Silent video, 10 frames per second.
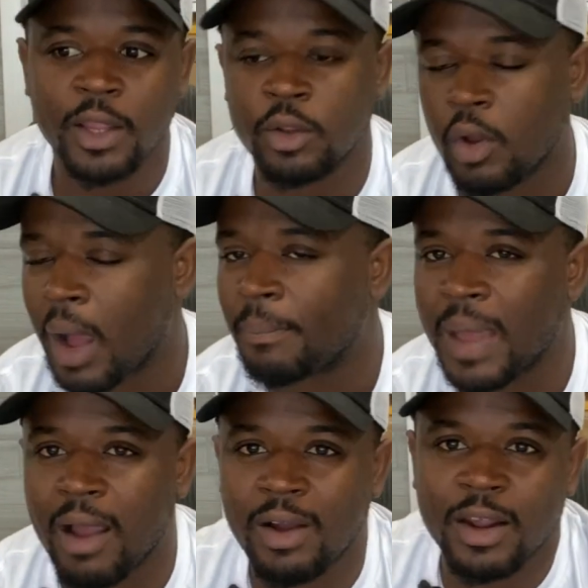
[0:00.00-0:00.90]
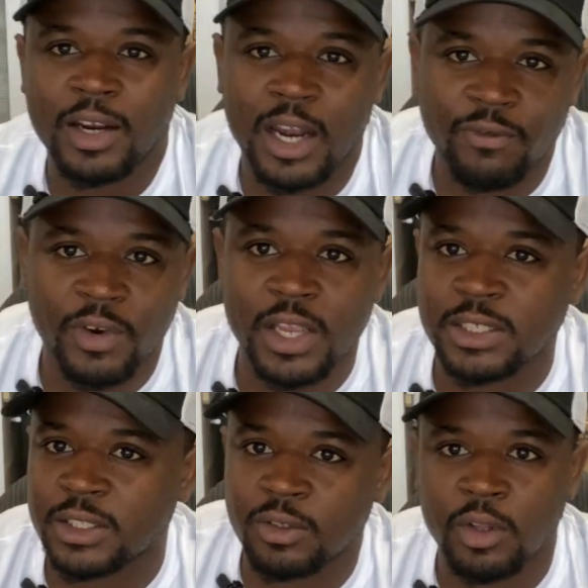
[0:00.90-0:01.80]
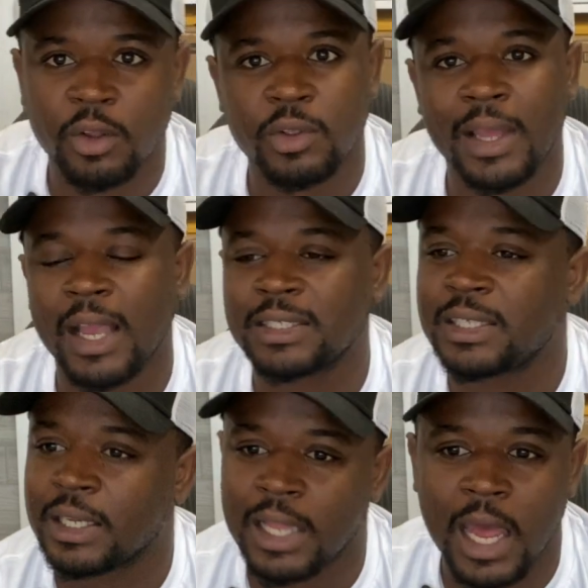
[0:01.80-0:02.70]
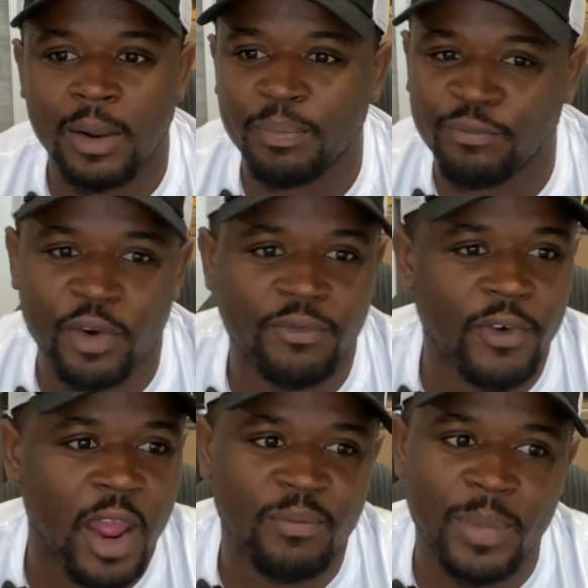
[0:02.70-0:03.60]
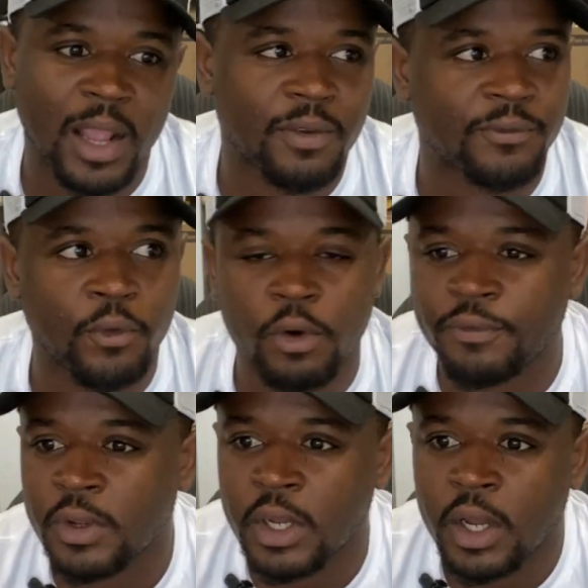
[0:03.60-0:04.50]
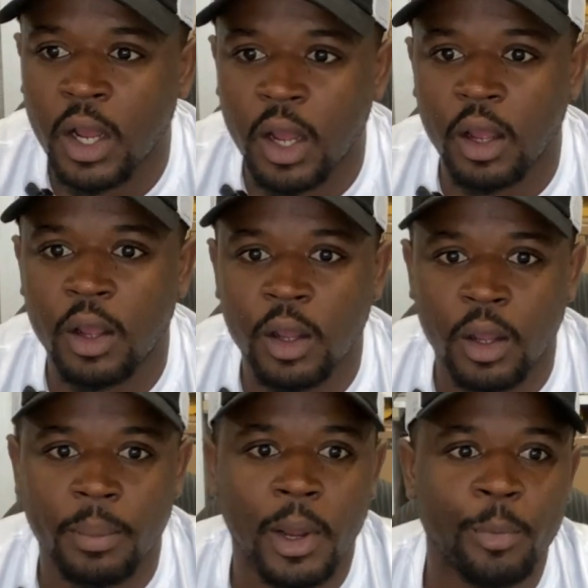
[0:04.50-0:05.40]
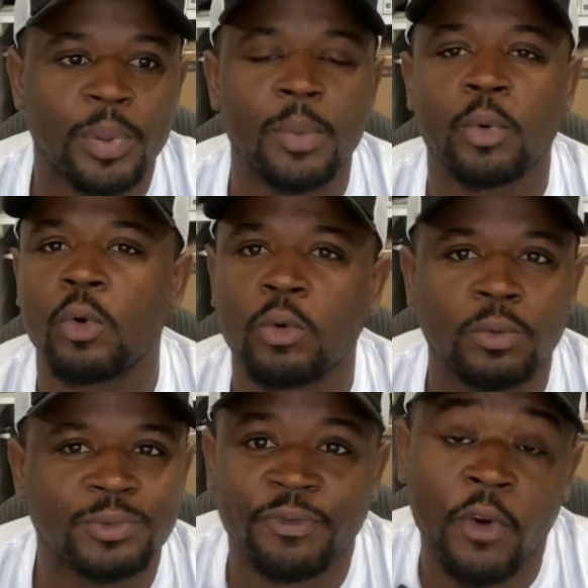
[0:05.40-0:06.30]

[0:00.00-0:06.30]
You know, I bow out of that race. You know, you guys seen a lot of riffraff back and forth uh, about people,